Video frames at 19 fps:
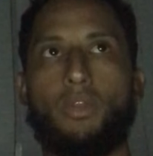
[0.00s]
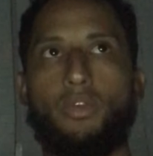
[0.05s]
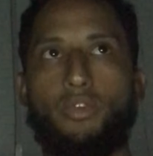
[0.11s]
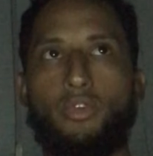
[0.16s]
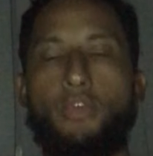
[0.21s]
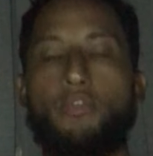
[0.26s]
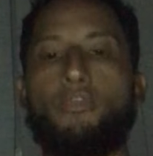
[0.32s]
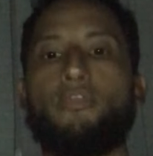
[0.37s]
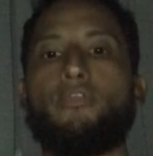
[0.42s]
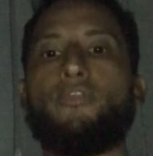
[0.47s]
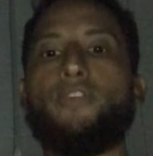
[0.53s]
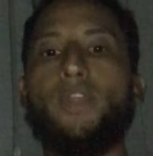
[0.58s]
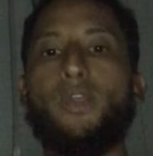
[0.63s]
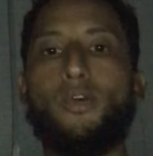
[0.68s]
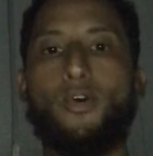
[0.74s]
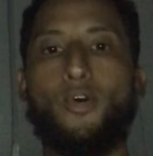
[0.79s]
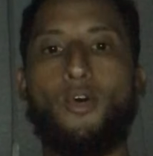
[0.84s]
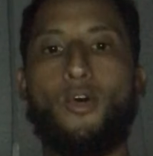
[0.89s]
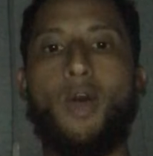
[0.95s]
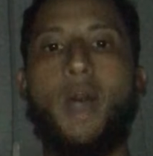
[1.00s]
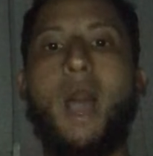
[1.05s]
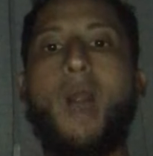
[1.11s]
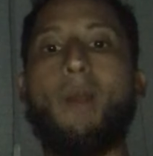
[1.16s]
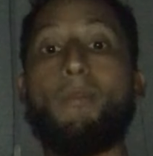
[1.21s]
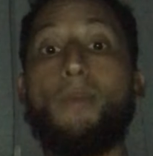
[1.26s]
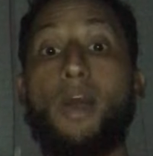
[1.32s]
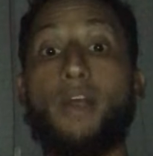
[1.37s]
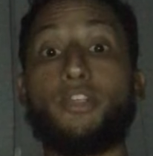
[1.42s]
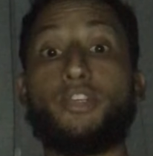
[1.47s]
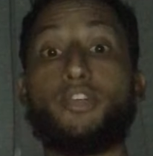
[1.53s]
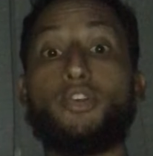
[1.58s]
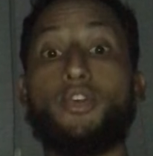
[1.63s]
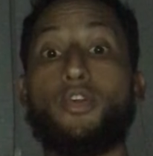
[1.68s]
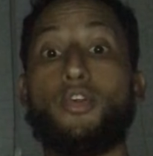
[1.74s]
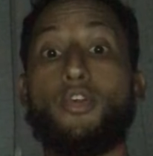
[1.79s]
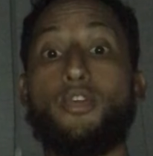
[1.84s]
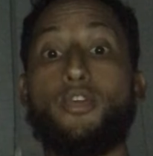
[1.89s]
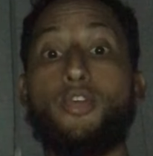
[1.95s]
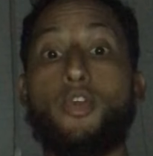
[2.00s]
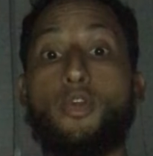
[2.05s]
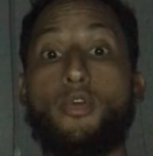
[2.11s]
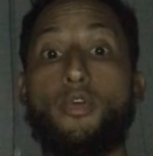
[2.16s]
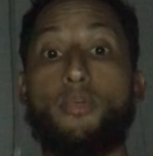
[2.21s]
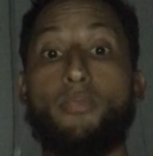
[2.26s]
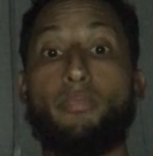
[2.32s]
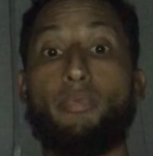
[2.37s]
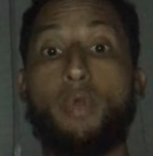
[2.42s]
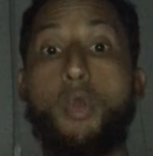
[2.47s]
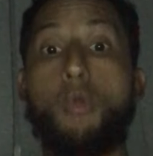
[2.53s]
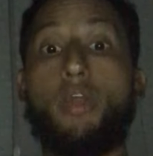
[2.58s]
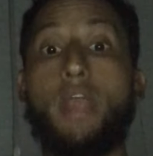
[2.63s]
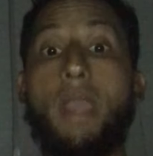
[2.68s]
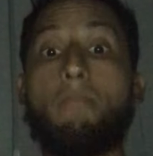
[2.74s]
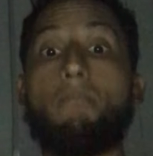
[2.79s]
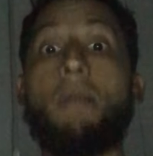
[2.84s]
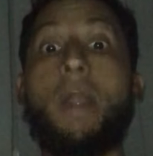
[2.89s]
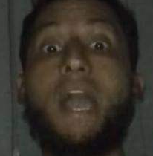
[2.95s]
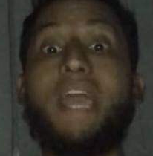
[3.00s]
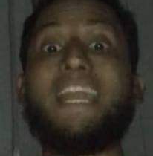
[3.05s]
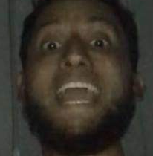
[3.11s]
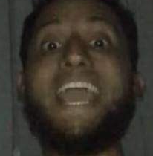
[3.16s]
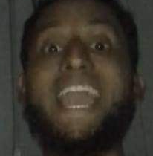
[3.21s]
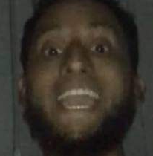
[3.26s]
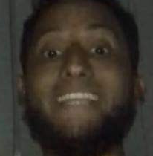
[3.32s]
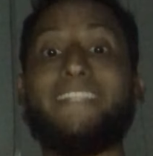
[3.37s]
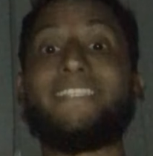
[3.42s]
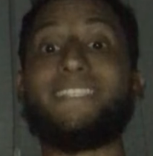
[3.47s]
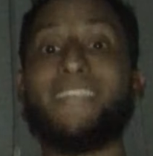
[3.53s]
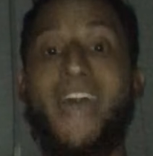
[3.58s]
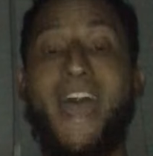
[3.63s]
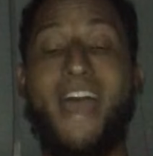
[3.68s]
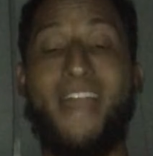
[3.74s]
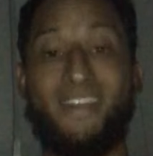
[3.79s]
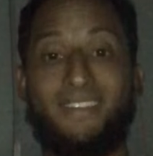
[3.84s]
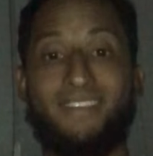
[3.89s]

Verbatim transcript: you feel how much your your program mind hates that,